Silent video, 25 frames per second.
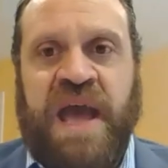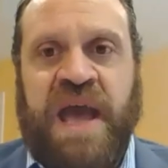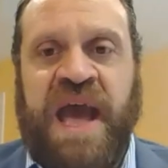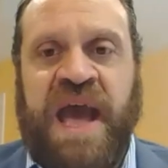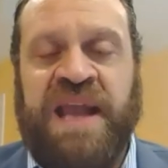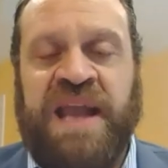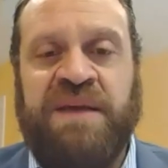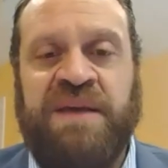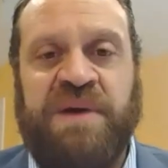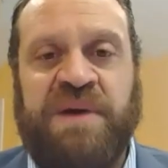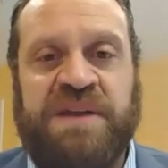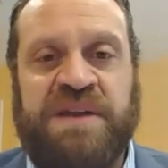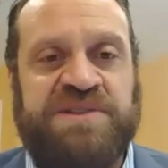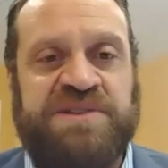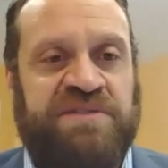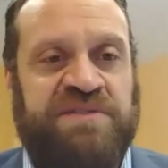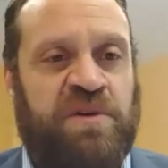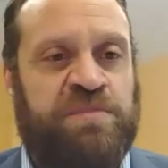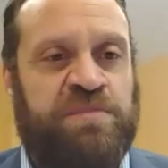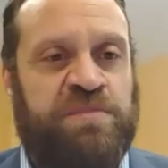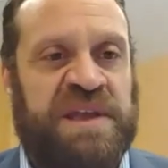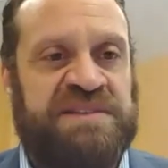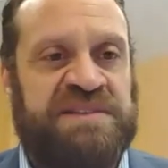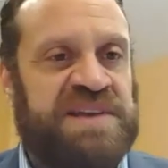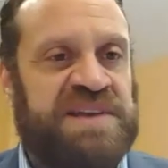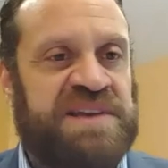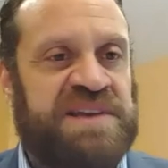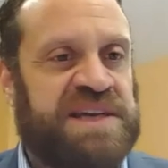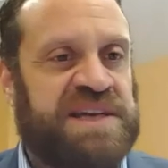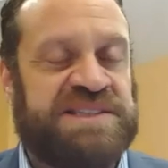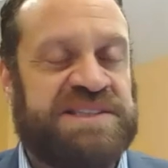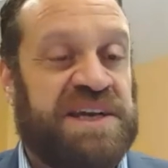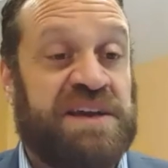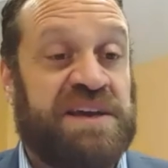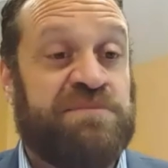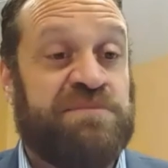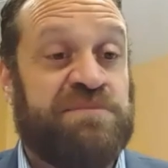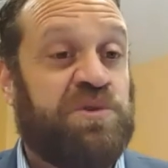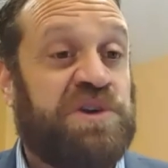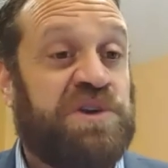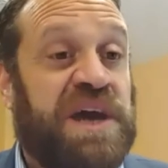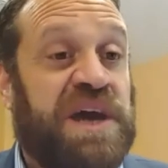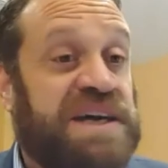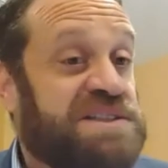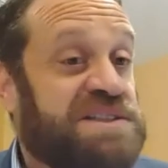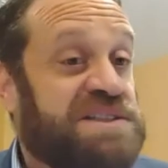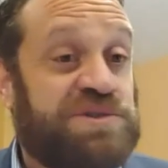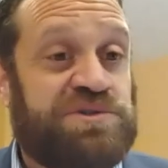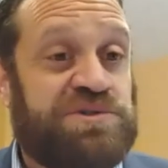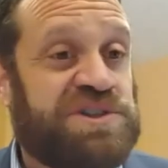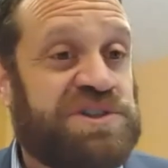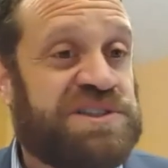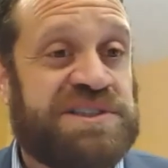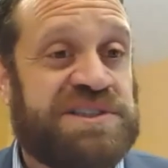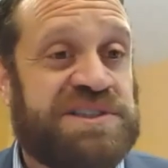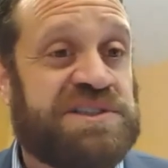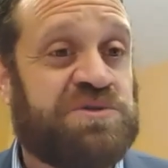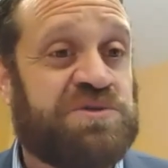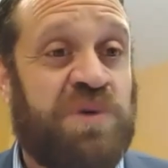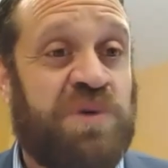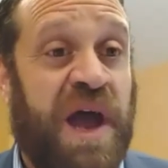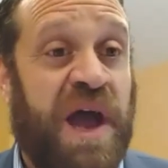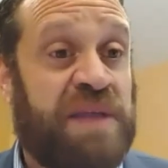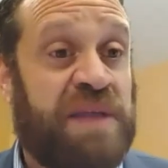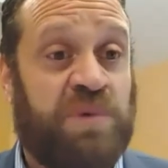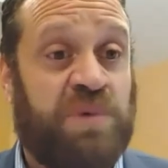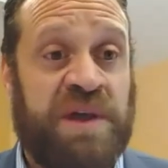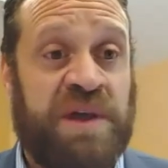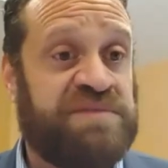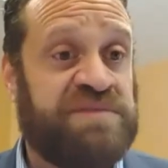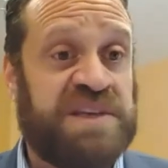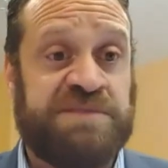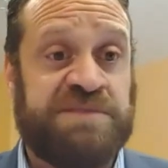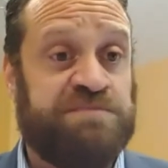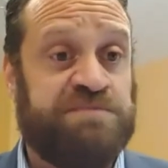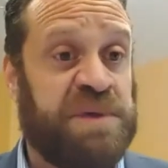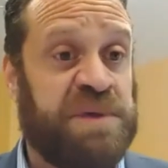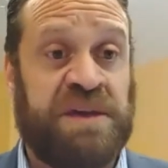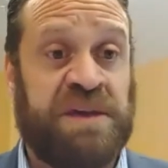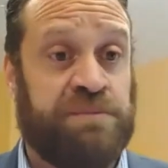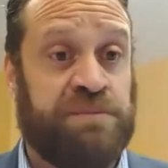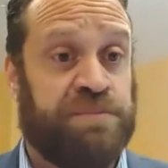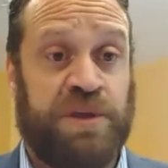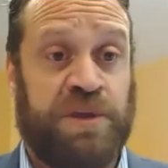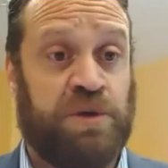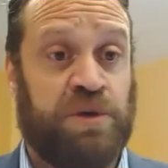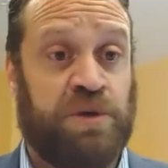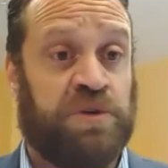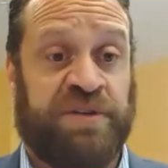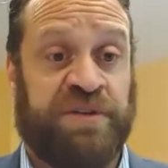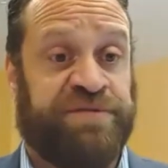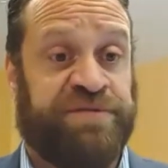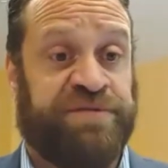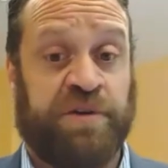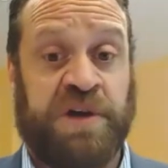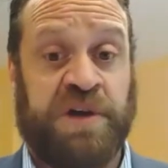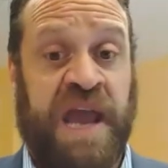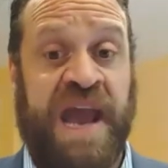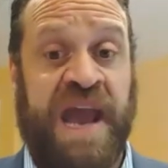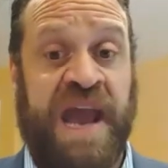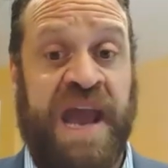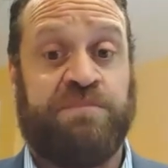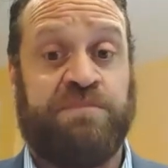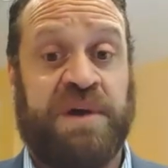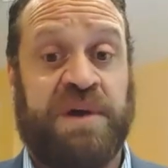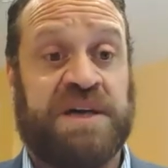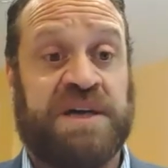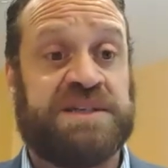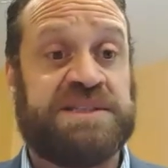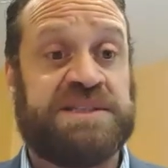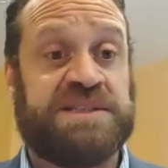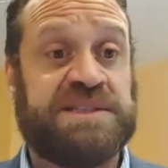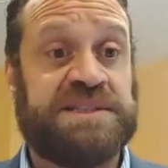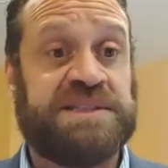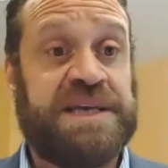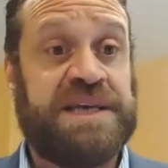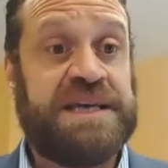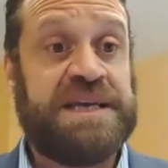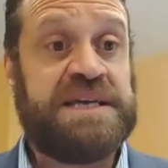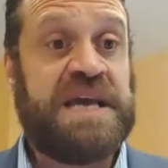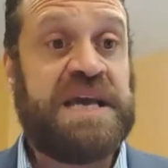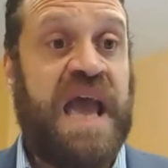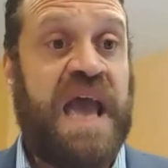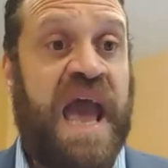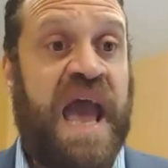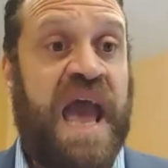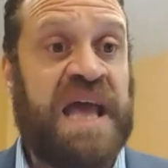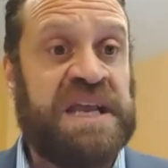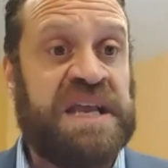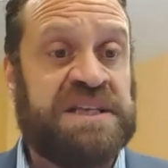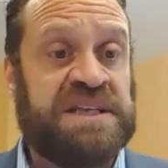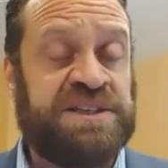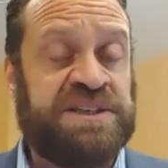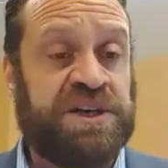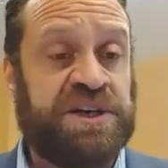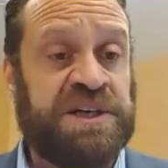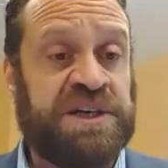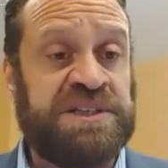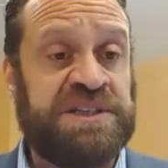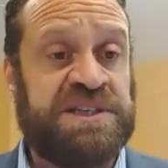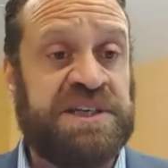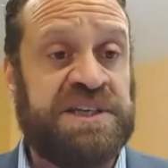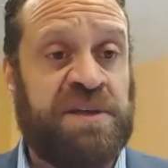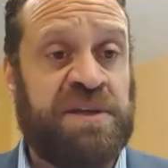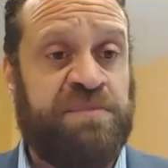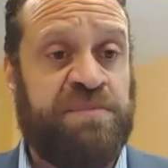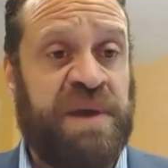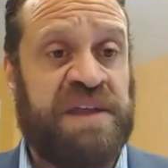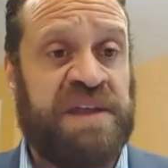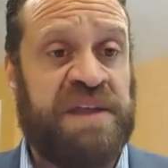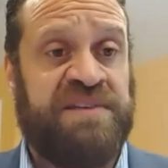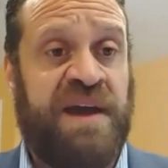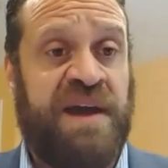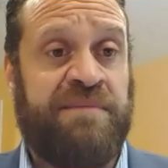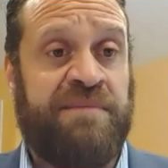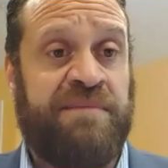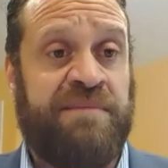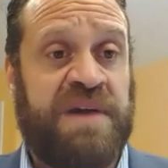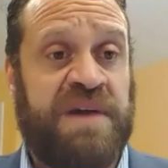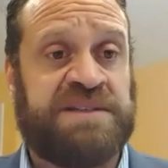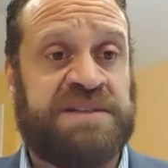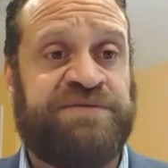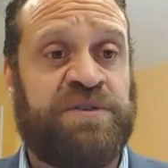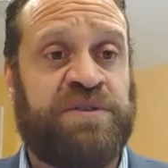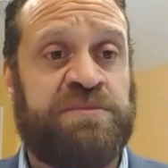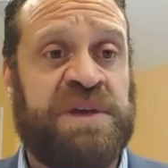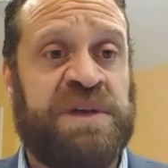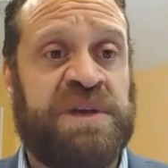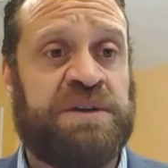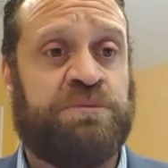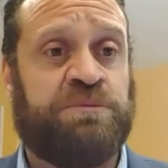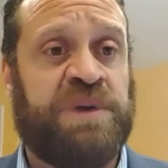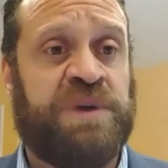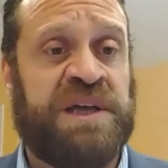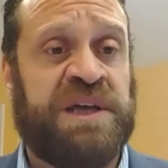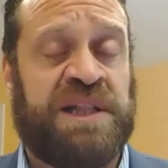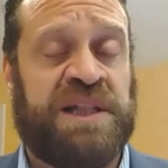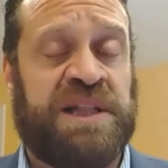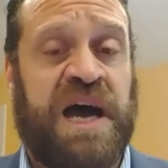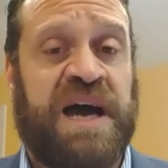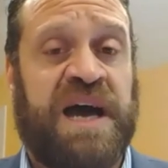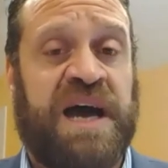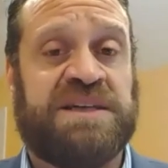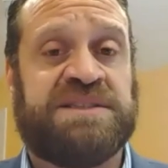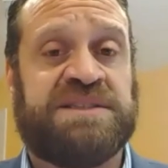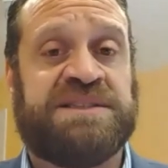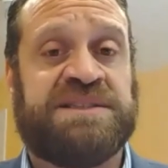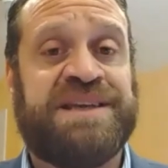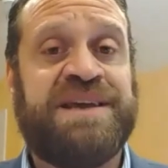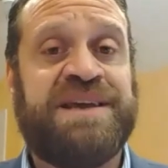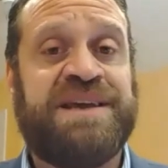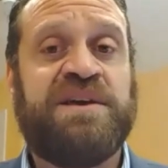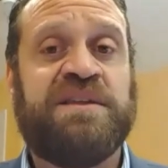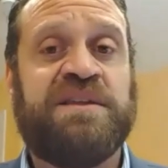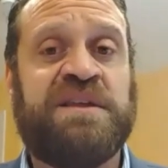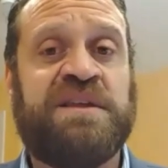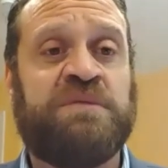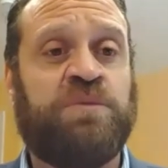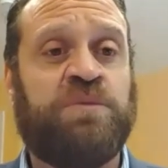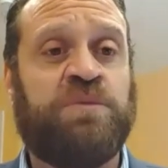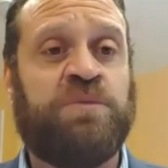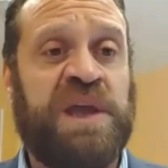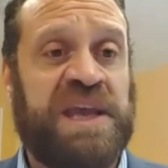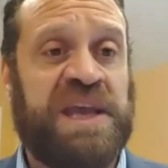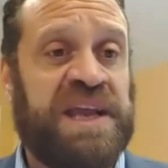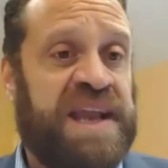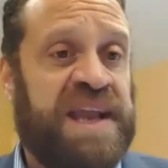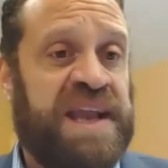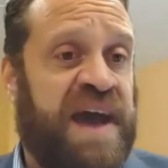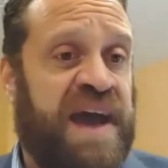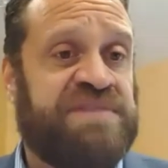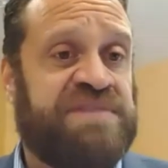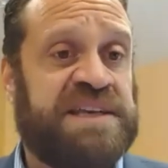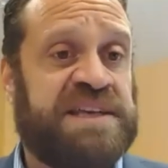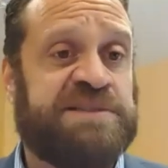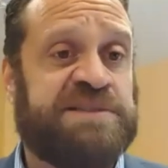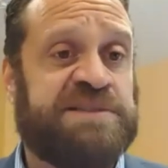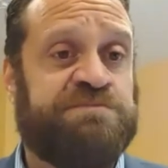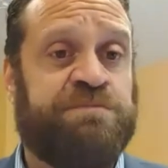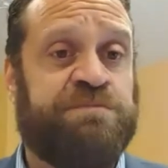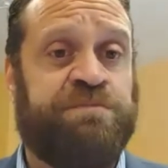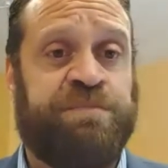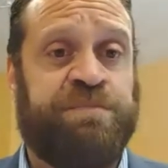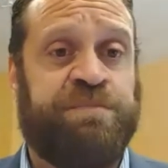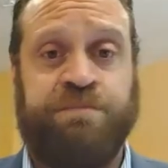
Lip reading: anybody who's ever been to Chizik Emunah, as you just described, we have this big, beautiful campus. And it took until the pandemic for me to realize that we can have these